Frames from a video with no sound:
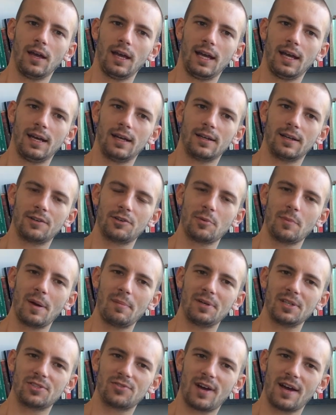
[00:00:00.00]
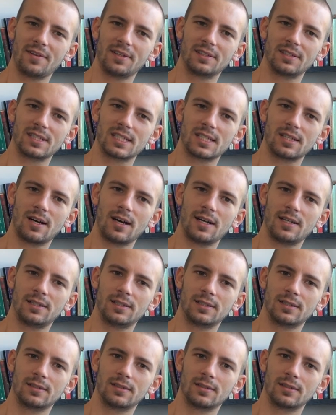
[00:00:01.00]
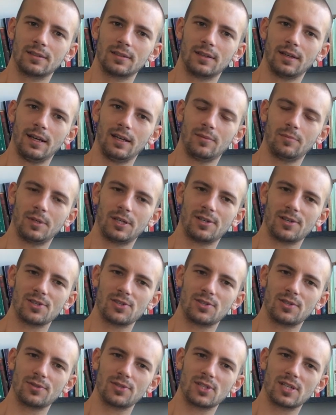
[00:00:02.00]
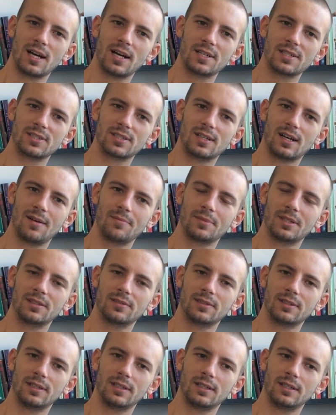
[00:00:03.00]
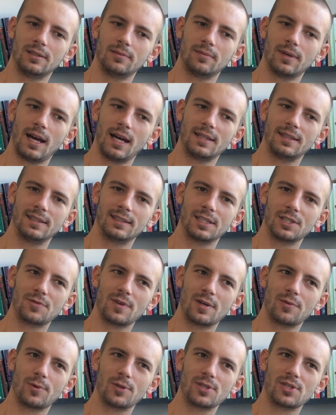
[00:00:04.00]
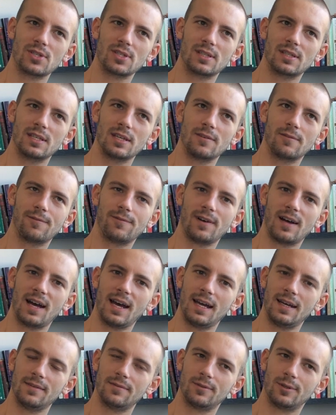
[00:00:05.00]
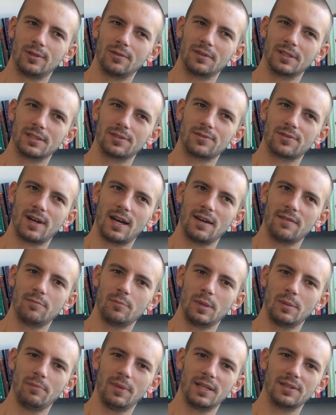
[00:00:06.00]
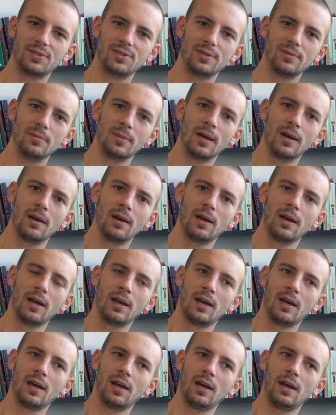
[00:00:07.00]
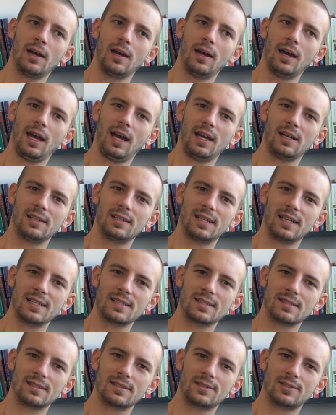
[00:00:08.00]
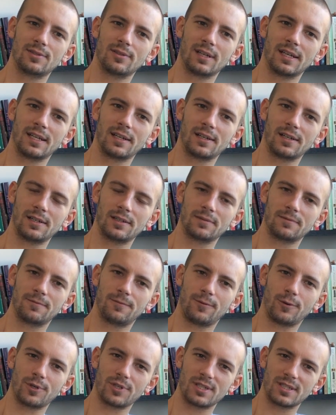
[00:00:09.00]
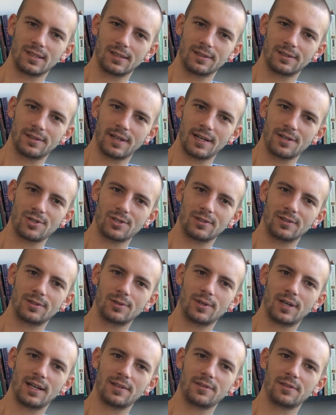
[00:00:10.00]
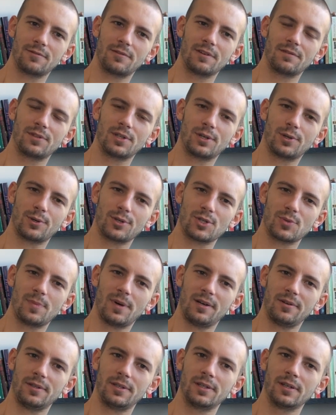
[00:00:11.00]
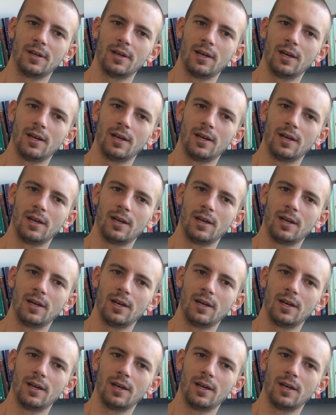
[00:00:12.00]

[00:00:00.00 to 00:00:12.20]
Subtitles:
And I remember driving this car, and because those cars come in, I think this one was T5 all-wheel drive Momentum, and it has 2-liter 4-cylinder engine, 250 horsepower.